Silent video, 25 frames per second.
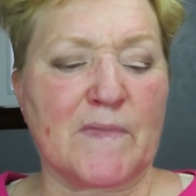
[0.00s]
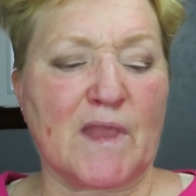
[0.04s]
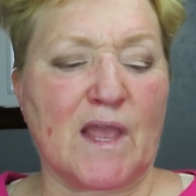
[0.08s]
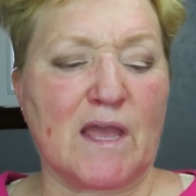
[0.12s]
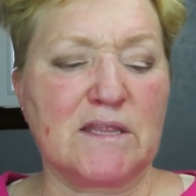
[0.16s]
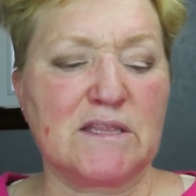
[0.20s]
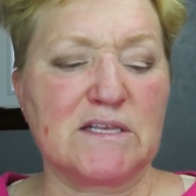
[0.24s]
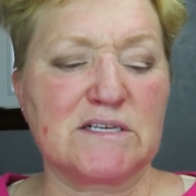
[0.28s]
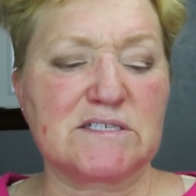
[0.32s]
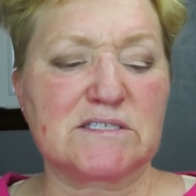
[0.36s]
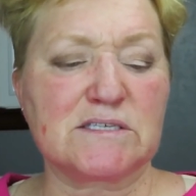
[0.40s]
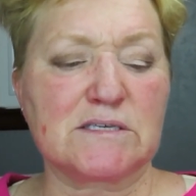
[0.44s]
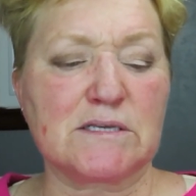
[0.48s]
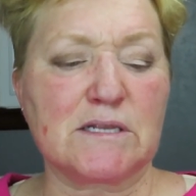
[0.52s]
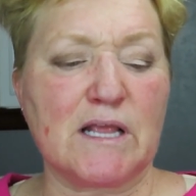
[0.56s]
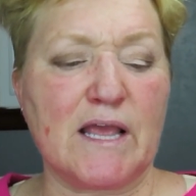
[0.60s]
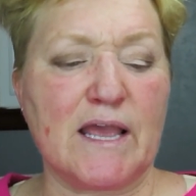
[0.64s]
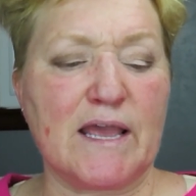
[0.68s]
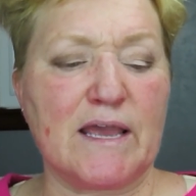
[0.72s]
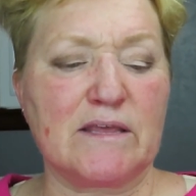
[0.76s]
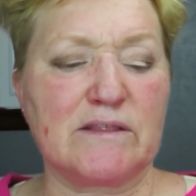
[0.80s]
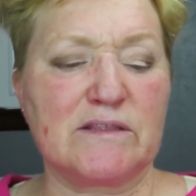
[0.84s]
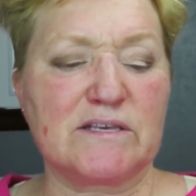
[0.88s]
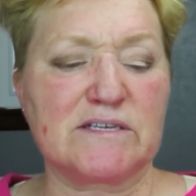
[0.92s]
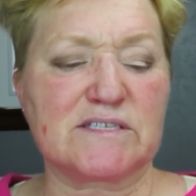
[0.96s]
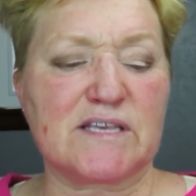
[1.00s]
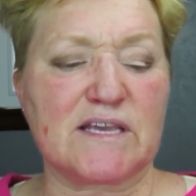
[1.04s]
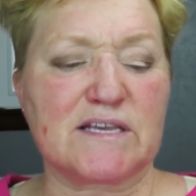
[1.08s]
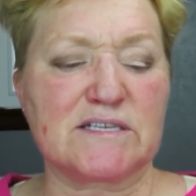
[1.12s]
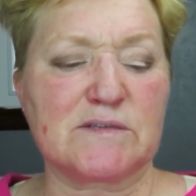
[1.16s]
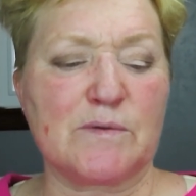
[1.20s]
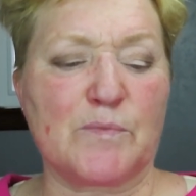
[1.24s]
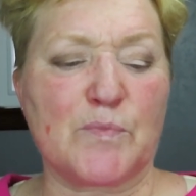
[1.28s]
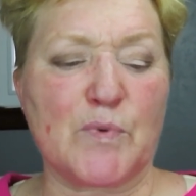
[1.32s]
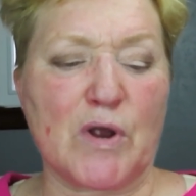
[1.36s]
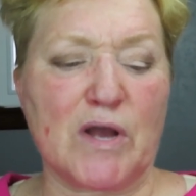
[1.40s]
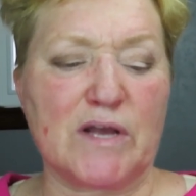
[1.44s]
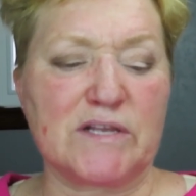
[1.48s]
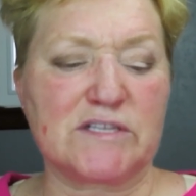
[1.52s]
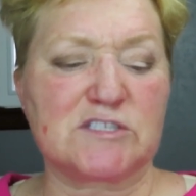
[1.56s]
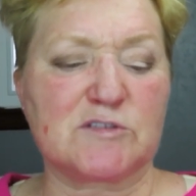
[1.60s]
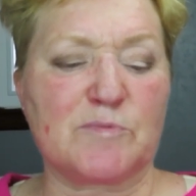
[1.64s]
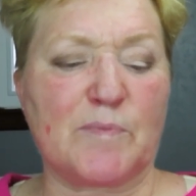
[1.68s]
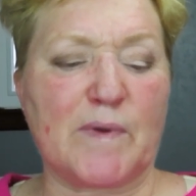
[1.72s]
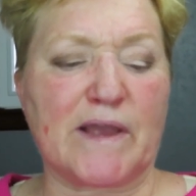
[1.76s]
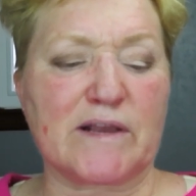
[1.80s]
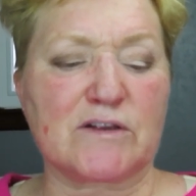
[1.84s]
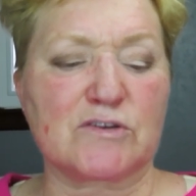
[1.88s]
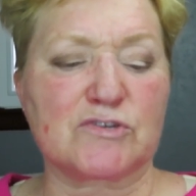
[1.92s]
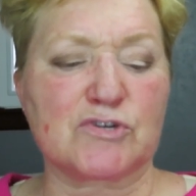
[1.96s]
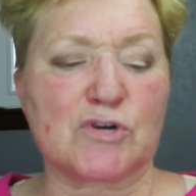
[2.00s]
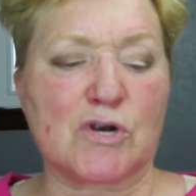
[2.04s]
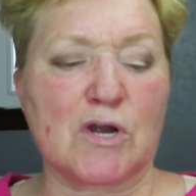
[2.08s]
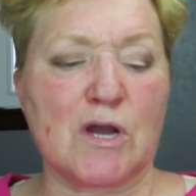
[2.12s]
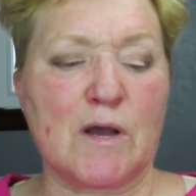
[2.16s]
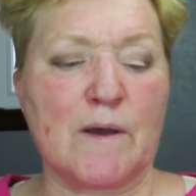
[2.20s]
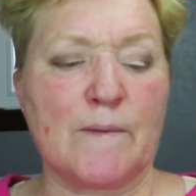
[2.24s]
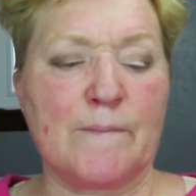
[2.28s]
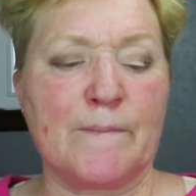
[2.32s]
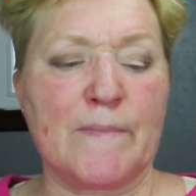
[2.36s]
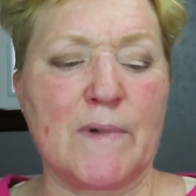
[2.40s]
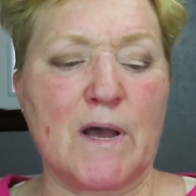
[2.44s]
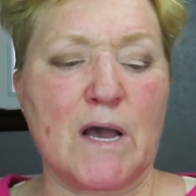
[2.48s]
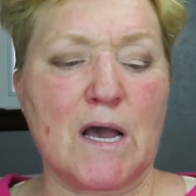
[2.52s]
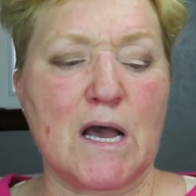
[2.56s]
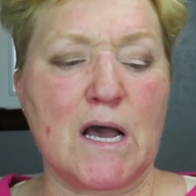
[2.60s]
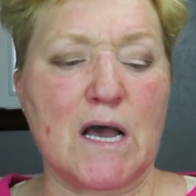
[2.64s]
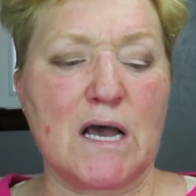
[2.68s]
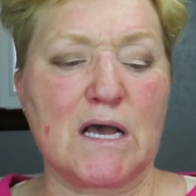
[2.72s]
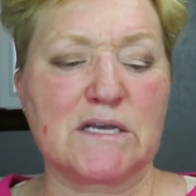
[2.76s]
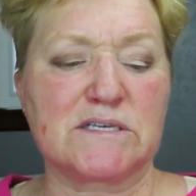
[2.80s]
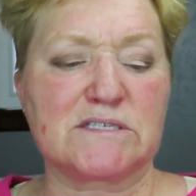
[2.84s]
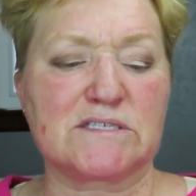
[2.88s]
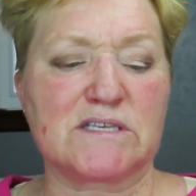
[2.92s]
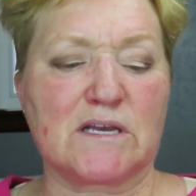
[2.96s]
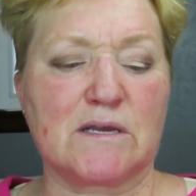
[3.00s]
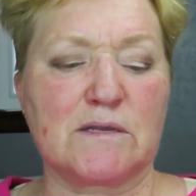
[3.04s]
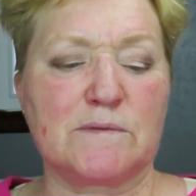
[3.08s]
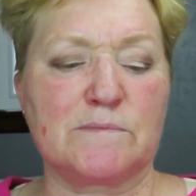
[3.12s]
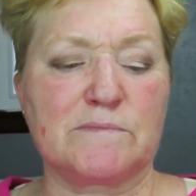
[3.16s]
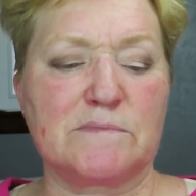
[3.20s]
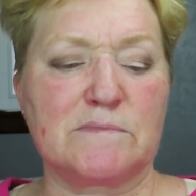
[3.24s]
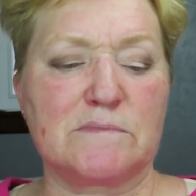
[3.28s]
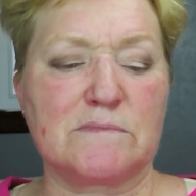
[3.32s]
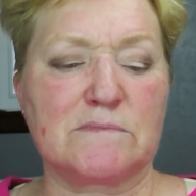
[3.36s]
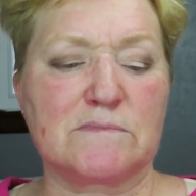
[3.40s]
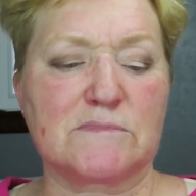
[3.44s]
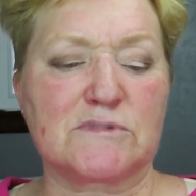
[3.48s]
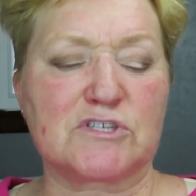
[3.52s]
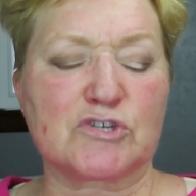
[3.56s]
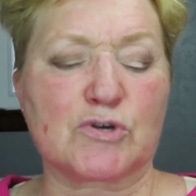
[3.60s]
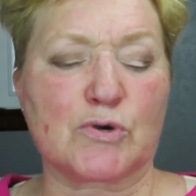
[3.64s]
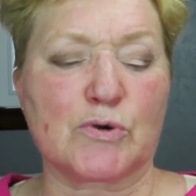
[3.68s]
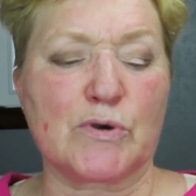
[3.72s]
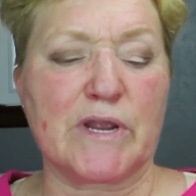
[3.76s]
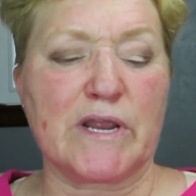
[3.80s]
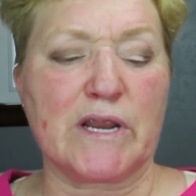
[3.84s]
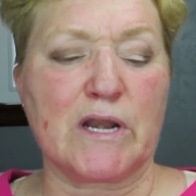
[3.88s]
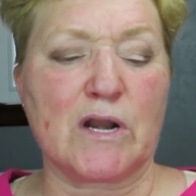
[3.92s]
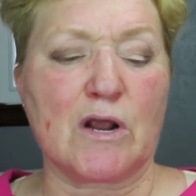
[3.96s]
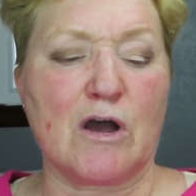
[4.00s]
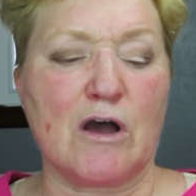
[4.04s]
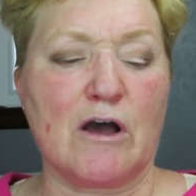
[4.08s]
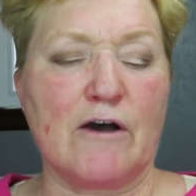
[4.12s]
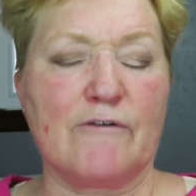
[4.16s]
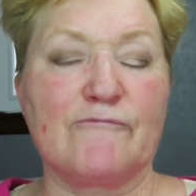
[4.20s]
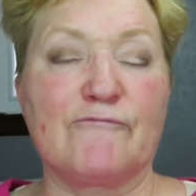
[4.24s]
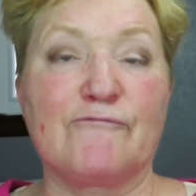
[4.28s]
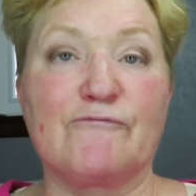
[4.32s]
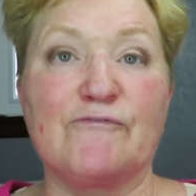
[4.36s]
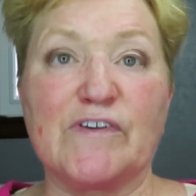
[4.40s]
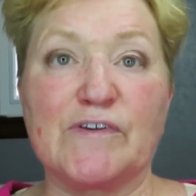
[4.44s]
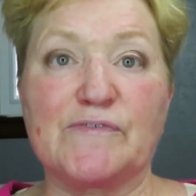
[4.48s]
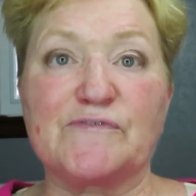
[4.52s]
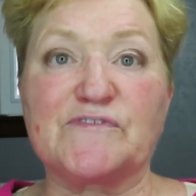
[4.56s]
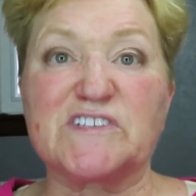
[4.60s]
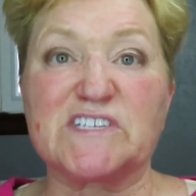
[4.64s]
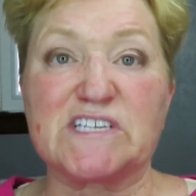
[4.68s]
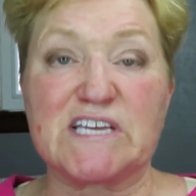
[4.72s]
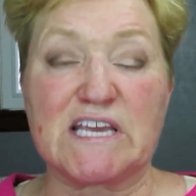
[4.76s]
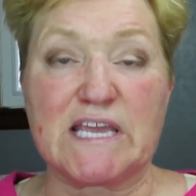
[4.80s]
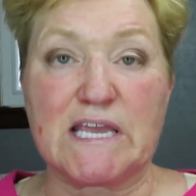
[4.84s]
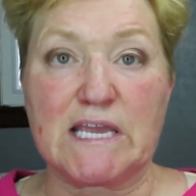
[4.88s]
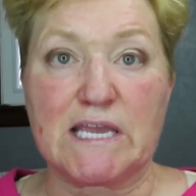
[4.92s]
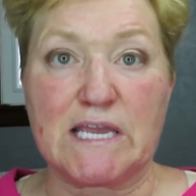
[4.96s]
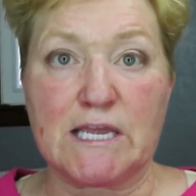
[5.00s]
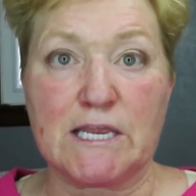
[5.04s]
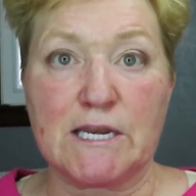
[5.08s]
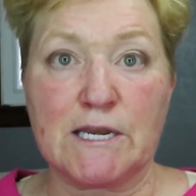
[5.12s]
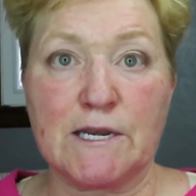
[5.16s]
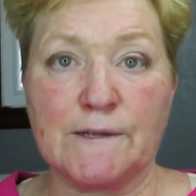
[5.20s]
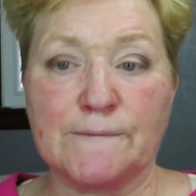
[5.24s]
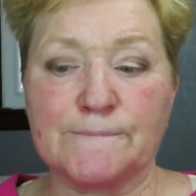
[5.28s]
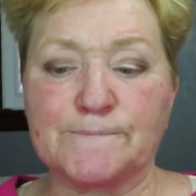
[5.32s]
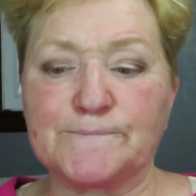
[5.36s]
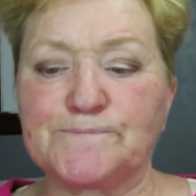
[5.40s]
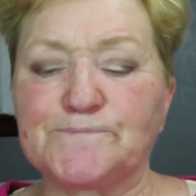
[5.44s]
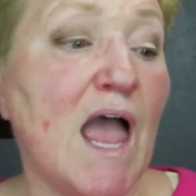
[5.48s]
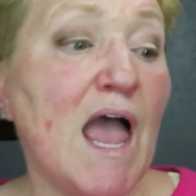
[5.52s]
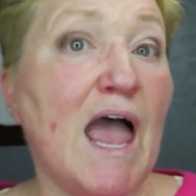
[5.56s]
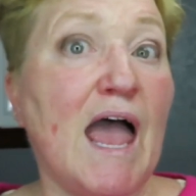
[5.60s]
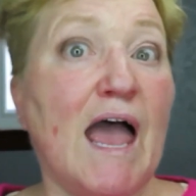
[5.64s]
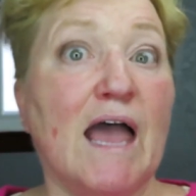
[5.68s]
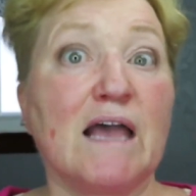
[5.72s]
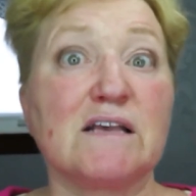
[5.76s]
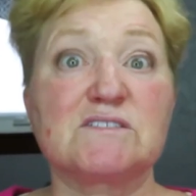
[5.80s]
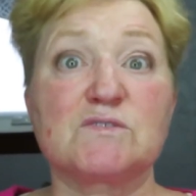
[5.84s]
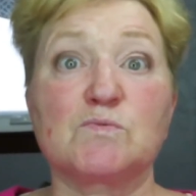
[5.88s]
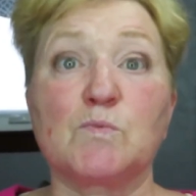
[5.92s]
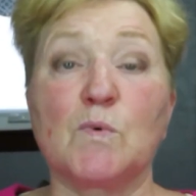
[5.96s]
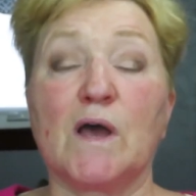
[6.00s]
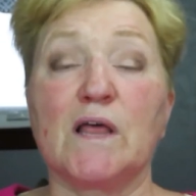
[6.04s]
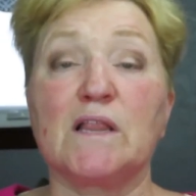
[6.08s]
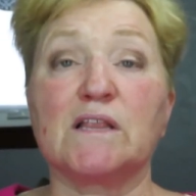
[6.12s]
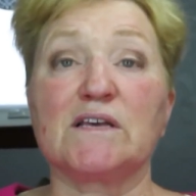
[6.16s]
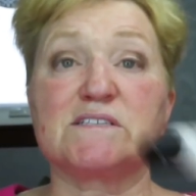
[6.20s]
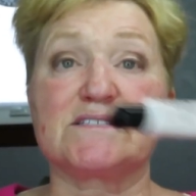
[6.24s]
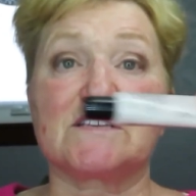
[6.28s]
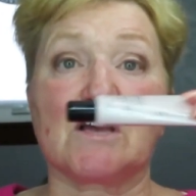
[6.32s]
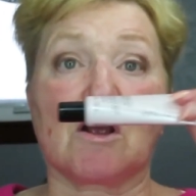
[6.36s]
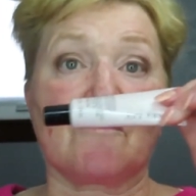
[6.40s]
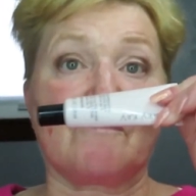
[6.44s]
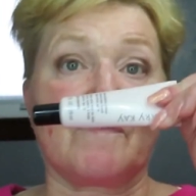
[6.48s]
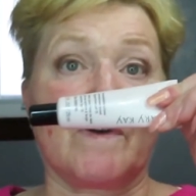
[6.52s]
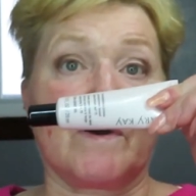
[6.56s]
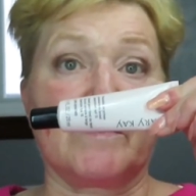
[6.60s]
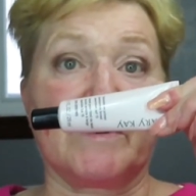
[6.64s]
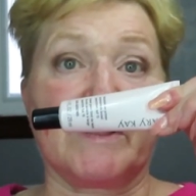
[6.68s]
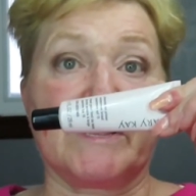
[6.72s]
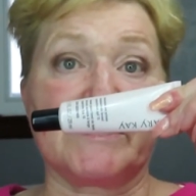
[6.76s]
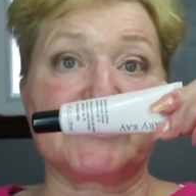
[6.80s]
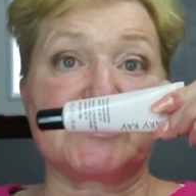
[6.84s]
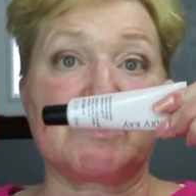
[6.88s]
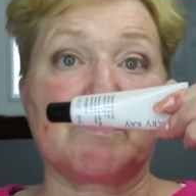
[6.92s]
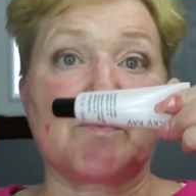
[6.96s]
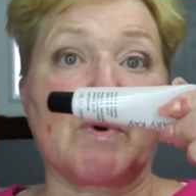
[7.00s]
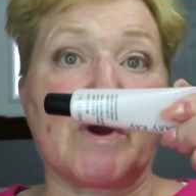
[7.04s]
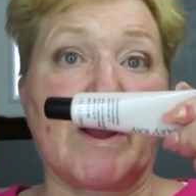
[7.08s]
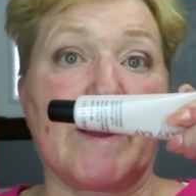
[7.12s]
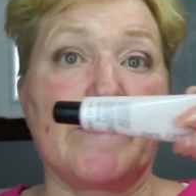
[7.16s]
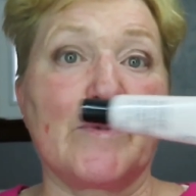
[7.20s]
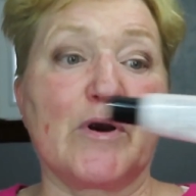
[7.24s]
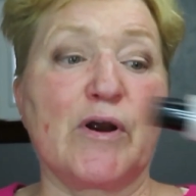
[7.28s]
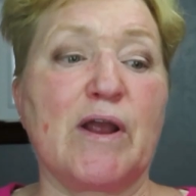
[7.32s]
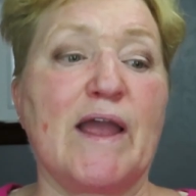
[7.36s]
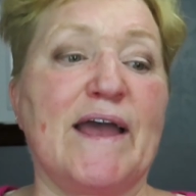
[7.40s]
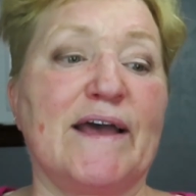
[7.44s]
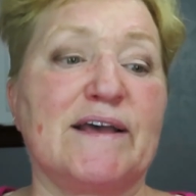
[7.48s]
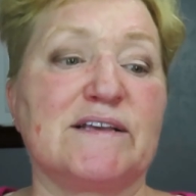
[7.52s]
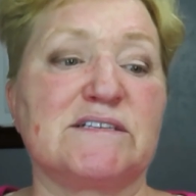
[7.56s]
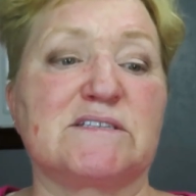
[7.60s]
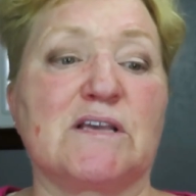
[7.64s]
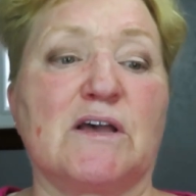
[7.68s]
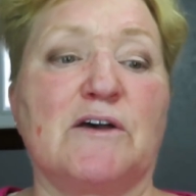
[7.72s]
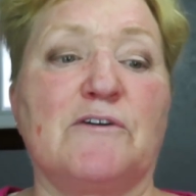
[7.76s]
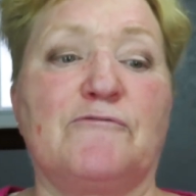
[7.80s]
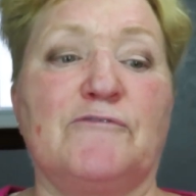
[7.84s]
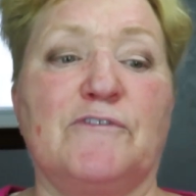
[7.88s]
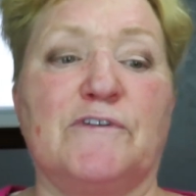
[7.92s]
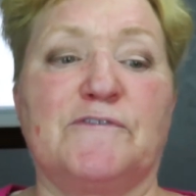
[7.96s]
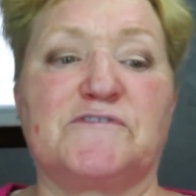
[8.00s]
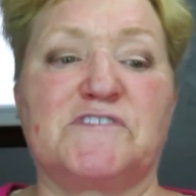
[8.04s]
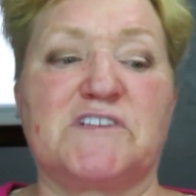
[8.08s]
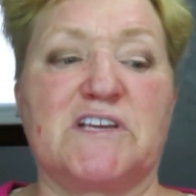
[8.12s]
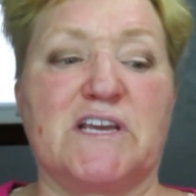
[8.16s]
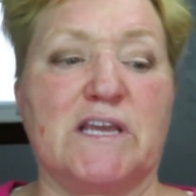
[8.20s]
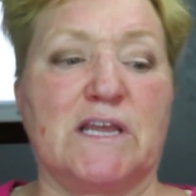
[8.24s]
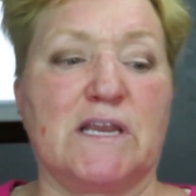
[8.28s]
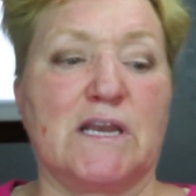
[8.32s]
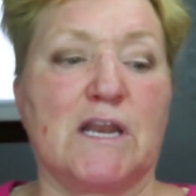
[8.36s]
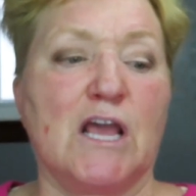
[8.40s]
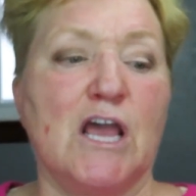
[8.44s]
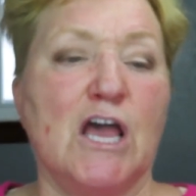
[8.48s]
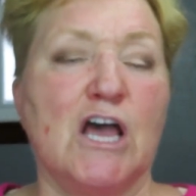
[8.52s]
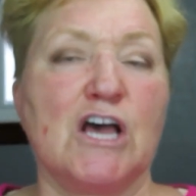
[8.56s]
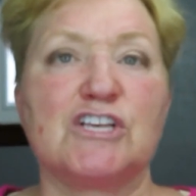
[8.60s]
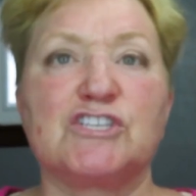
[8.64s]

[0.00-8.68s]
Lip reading: And this has a broad spectrum sunscreen of 15, as well as our foundation primer has a 15.